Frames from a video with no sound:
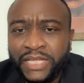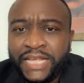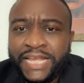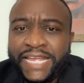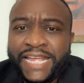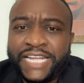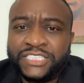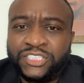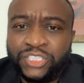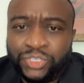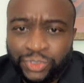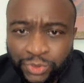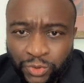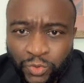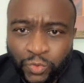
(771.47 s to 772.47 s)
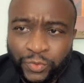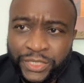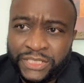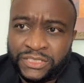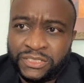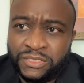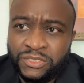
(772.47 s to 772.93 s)
It's the true
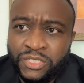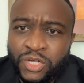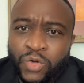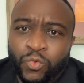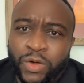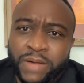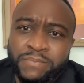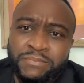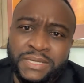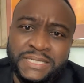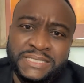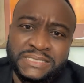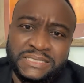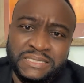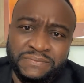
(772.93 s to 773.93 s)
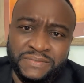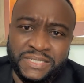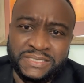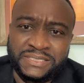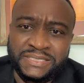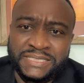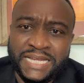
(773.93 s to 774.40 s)
reason why millions of
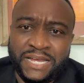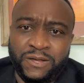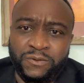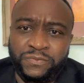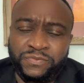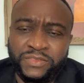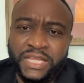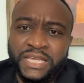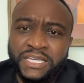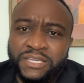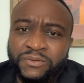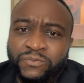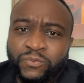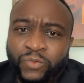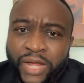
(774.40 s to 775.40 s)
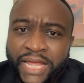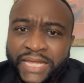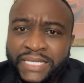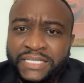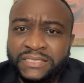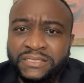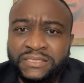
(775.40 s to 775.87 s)
us now think in
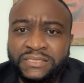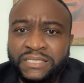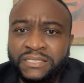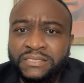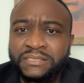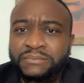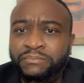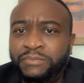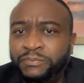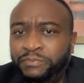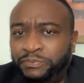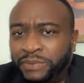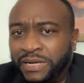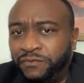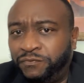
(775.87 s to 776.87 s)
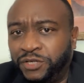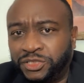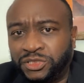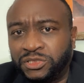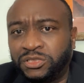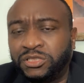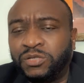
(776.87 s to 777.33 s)
ways
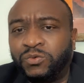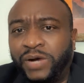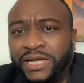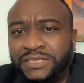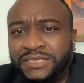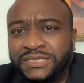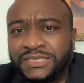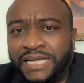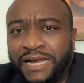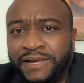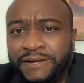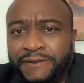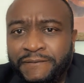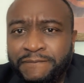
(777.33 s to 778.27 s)
beneficial to the white society